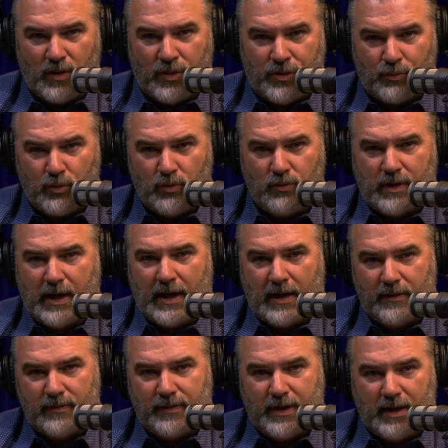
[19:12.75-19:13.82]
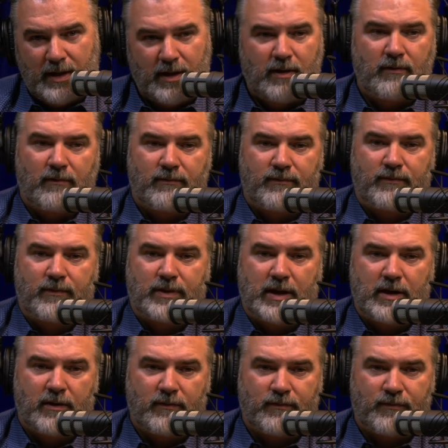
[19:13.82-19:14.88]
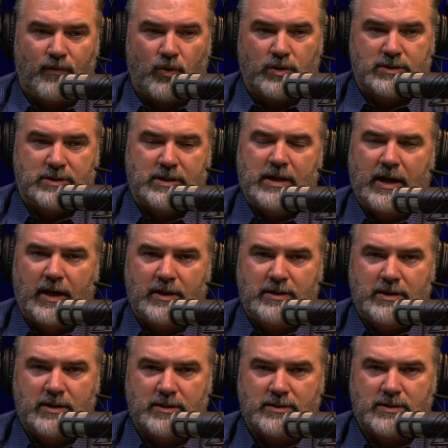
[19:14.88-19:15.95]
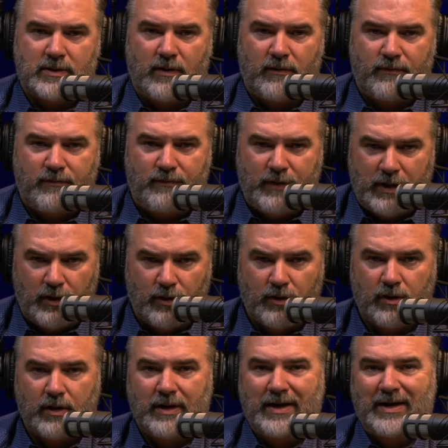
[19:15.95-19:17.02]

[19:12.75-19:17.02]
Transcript: through that, they have forced the ideas of fear.